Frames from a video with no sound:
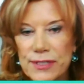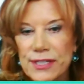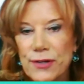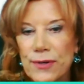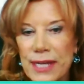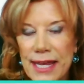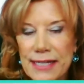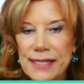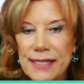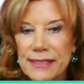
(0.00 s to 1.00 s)
So
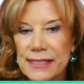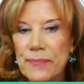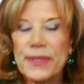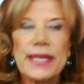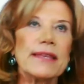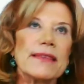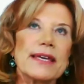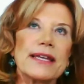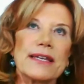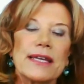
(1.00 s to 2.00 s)
is there something
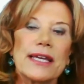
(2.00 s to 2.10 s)
that